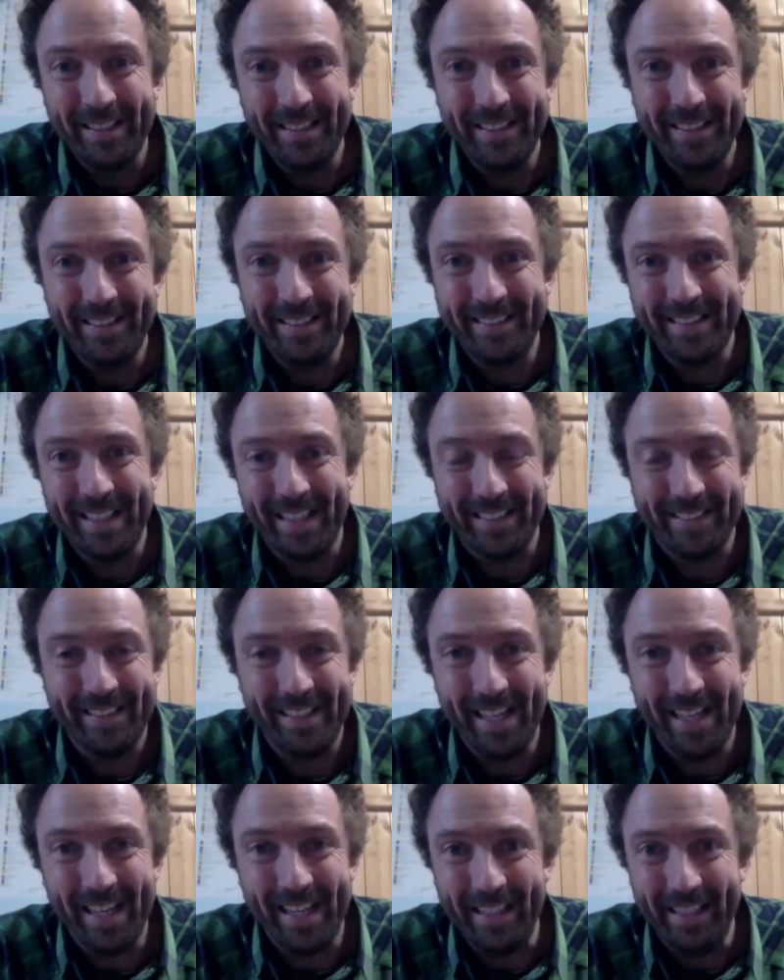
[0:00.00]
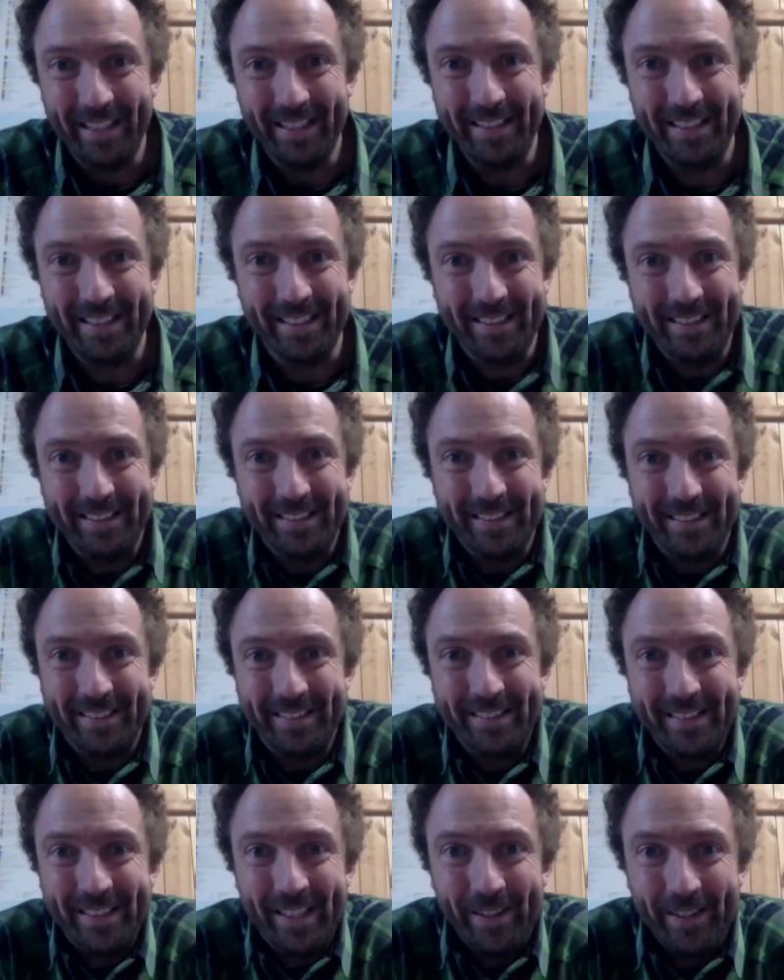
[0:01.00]
Saturday,
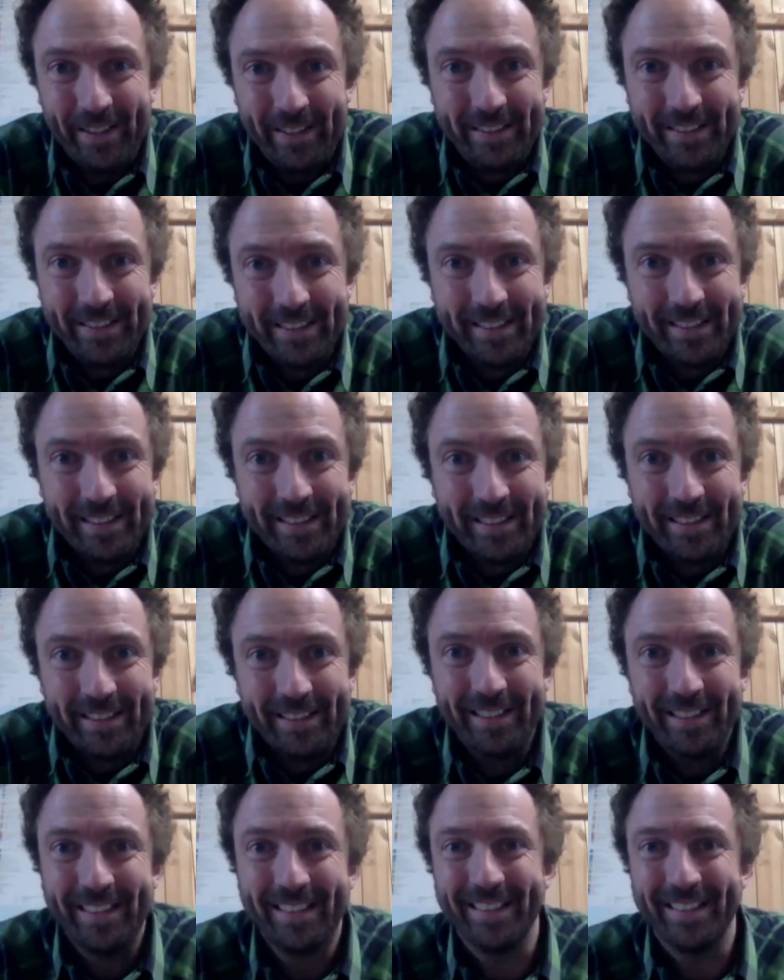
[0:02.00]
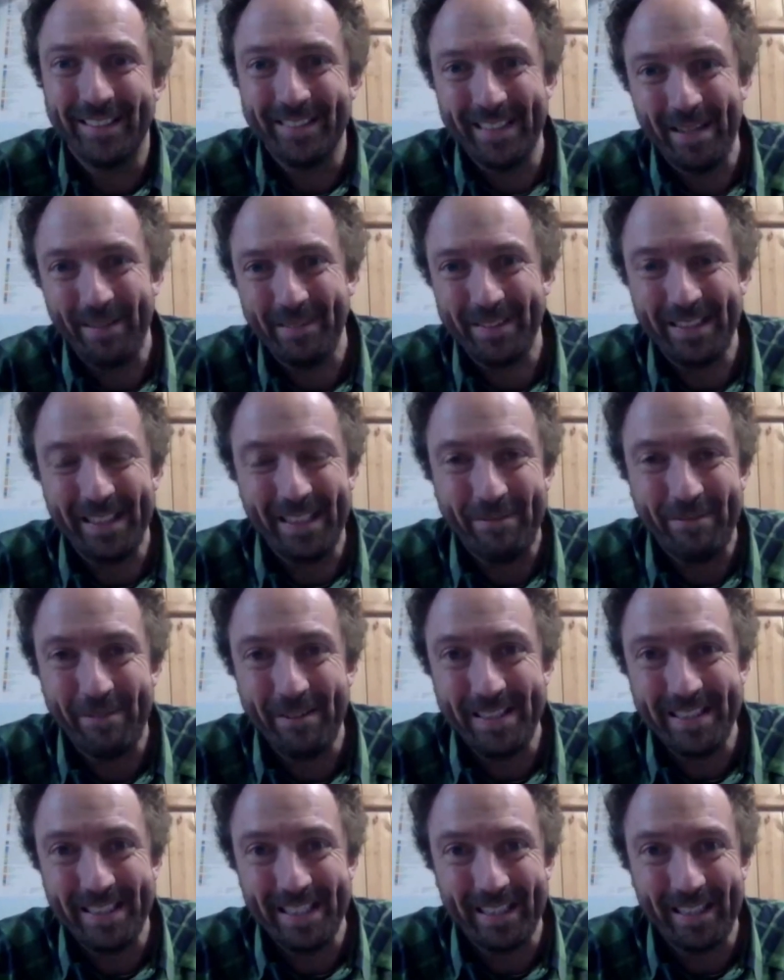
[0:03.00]
just going, just absolutely
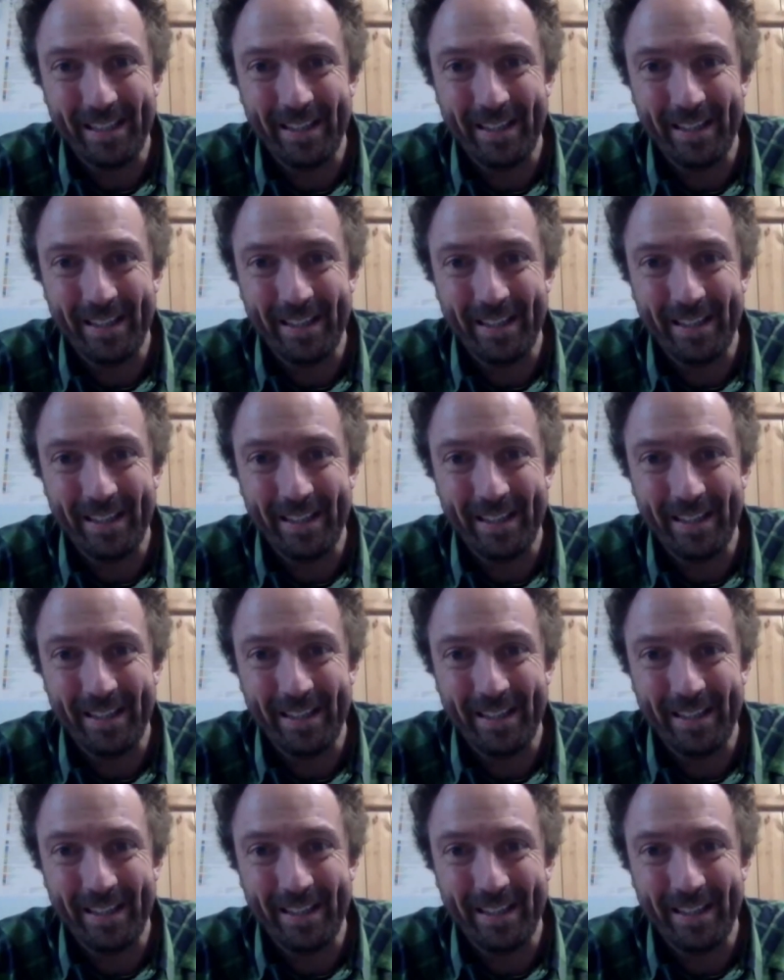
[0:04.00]
freezing.